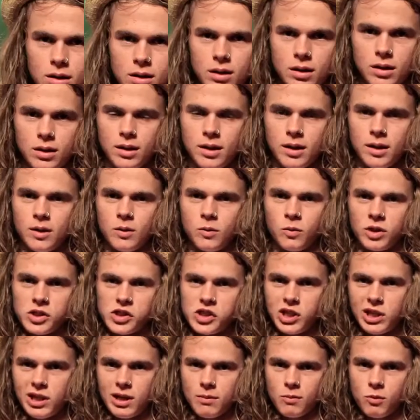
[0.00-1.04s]
And
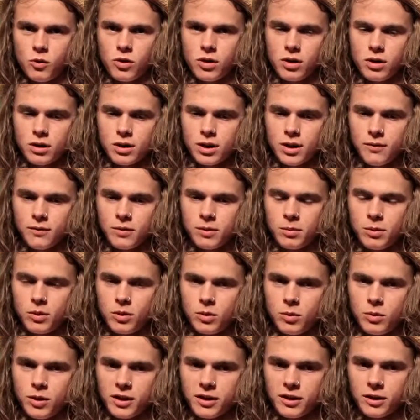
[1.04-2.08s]
once you get more
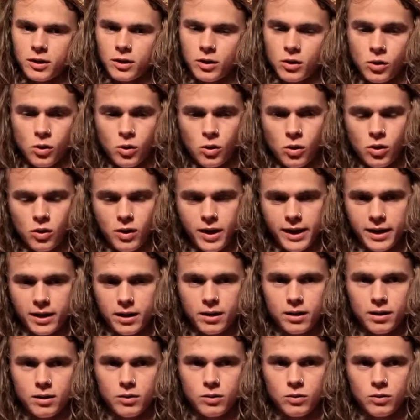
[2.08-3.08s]
comfortable with the whole, like,